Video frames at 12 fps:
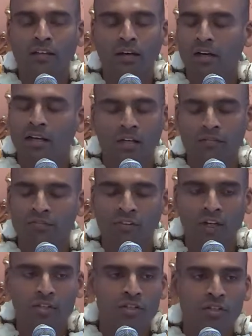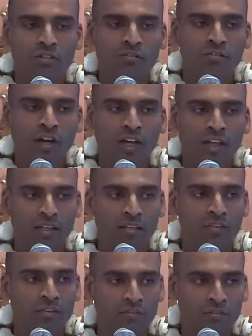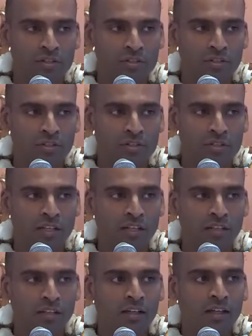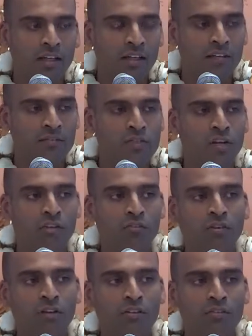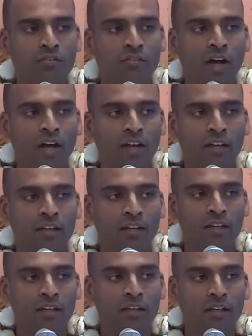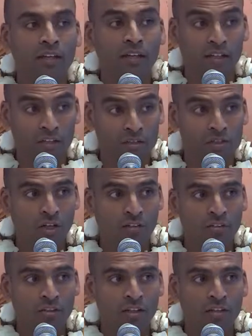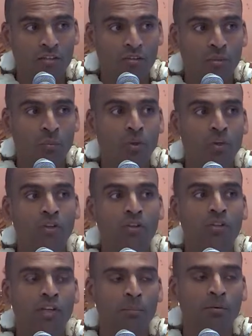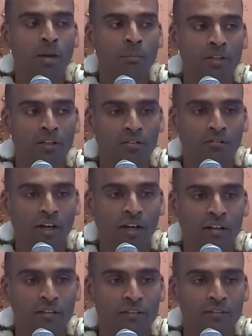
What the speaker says: if Vaishyas fight insufficiency, if Kshatriyas fight injustice, what do you think Brahmanas fight?